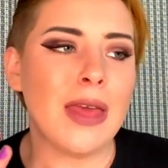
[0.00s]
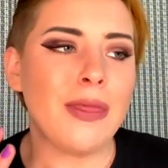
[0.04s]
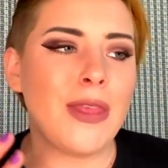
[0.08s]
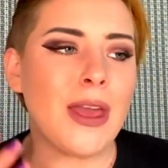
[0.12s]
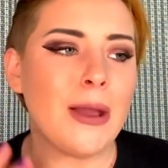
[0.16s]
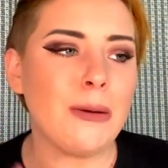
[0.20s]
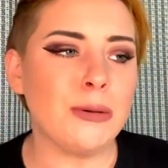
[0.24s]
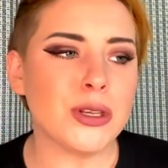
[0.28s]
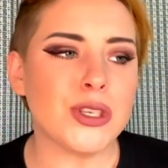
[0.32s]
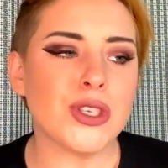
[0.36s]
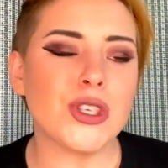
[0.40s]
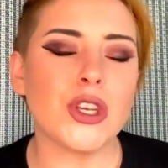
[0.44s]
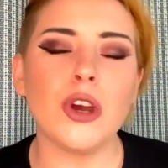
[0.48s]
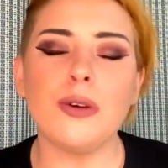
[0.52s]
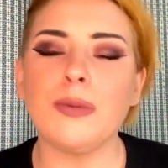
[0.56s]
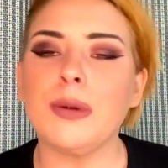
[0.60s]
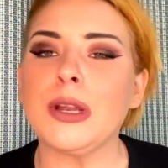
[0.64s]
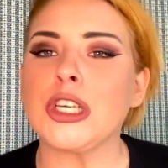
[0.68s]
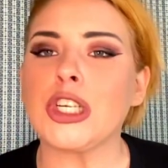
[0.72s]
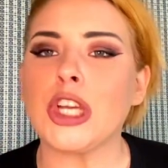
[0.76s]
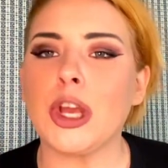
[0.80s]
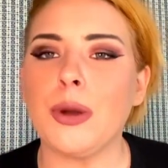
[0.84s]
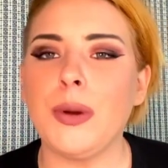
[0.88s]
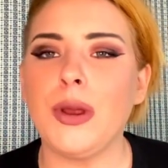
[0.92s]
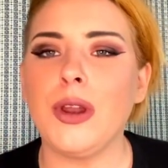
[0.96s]
there was so
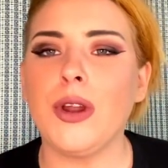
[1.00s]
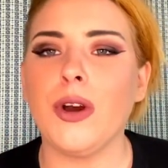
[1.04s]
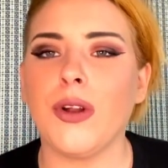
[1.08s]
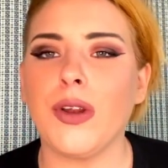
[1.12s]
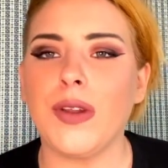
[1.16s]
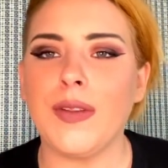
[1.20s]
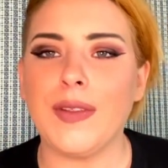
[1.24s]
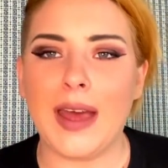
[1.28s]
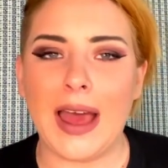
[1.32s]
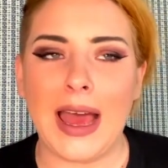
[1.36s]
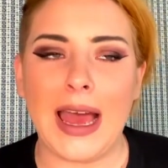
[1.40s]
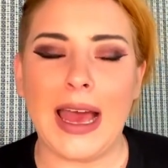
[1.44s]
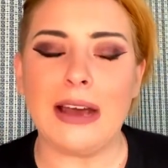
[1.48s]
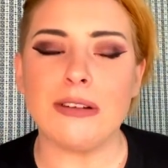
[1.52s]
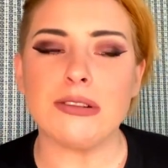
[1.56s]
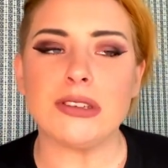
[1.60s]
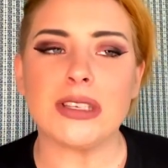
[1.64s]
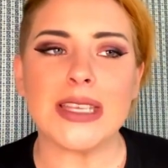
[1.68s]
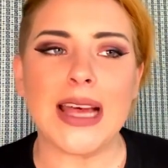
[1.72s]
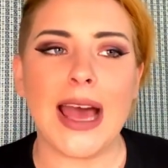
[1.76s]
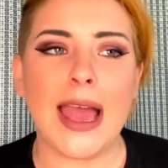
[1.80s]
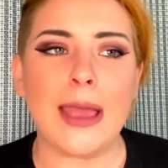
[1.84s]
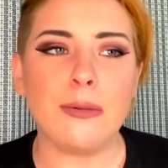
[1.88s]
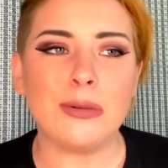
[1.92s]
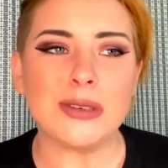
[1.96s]
much going on in that house
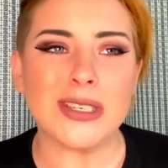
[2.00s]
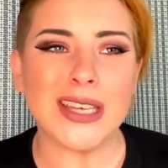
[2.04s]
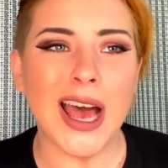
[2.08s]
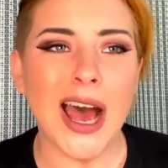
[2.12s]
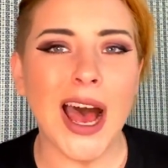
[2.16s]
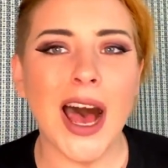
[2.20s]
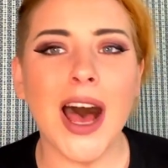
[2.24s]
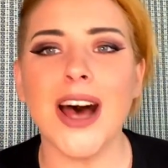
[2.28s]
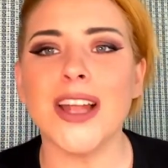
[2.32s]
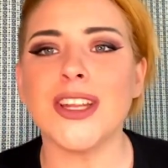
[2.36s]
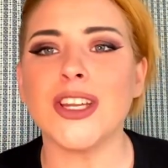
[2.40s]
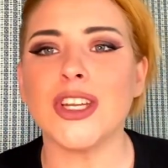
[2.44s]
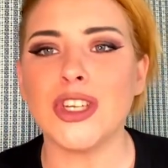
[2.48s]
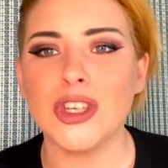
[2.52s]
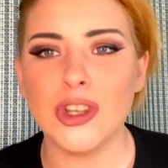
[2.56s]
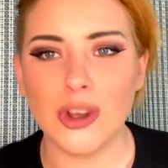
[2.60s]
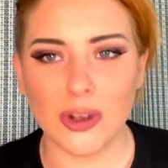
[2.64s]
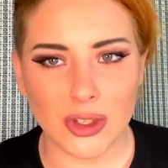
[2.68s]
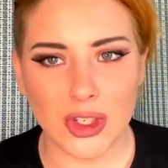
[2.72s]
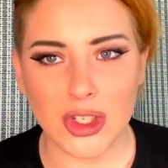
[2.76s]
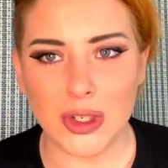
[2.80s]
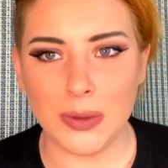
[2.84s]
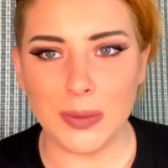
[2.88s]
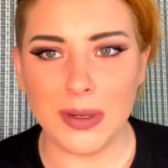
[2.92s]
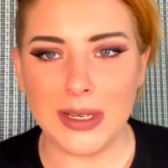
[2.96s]
that it was hard not
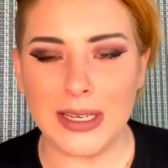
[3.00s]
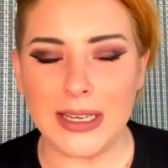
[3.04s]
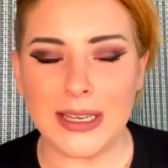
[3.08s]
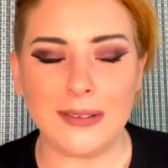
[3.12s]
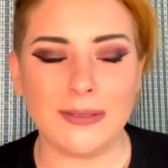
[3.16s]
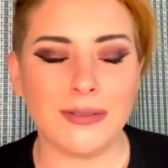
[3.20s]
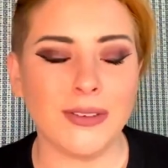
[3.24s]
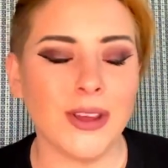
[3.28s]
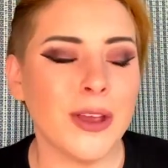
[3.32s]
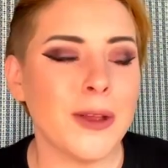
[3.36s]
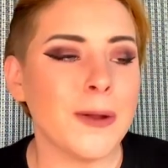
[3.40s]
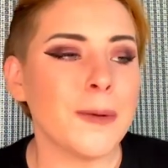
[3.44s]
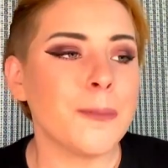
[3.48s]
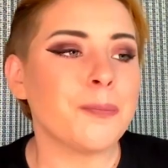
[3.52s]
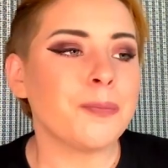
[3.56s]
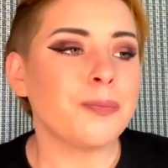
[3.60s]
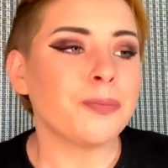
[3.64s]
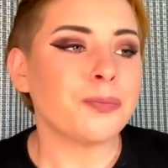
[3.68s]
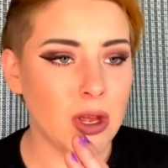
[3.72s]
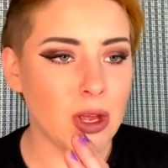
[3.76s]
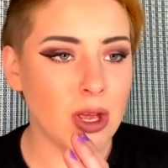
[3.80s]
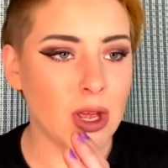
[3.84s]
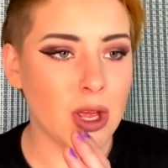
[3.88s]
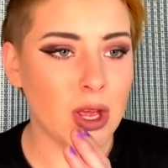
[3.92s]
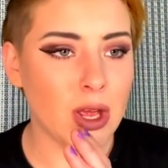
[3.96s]
to believe.
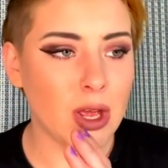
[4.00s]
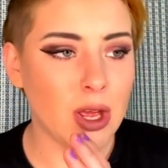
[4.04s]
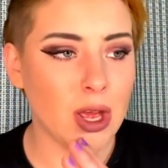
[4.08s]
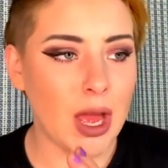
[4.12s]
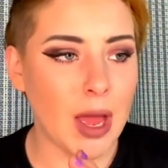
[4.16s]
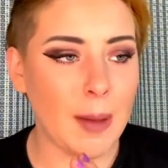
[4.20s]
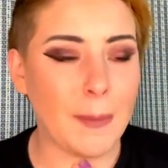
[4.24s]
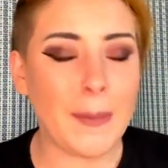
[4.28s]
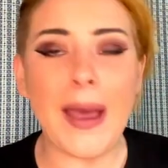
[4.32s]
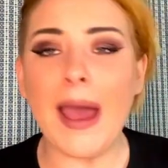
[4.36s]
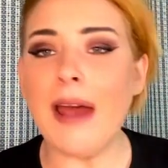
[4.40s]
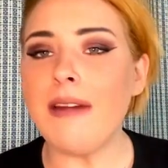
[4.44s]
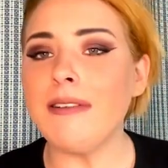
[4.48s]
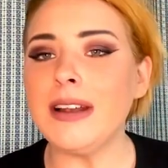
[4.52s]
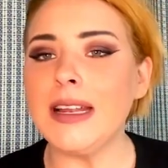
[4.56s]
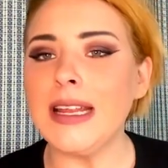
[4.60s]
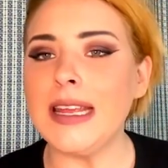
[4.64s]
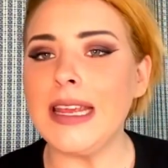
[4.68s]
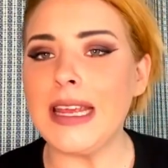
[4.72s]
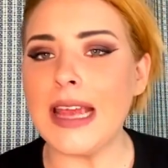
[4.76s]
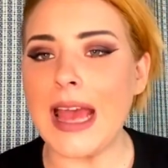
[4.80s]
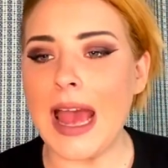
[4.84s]
apparently